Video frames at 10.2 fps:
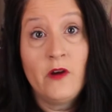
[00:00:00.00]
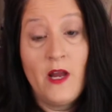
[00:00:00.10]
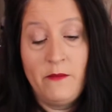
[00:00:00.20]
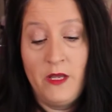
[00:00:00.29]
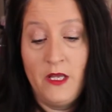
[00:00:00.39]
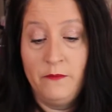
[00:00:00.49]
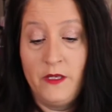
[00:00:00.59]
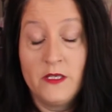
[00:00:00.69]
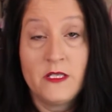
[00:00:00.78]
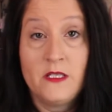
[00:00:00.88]
amen,
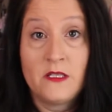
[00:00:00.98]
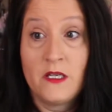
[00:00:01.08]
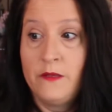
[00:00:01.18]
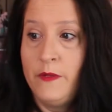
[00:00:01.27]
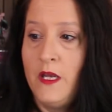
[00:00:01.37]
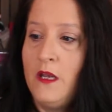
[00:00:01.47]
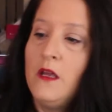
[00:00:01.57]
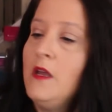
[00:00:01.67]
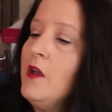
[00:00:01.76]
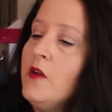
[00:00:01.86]
because it's going to be
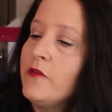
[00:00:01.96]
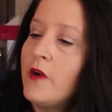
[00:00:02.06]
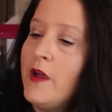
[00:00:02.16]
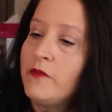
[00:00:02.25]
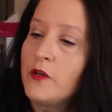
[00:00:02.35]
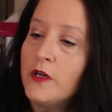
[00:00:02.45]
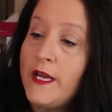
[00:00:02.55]
forever.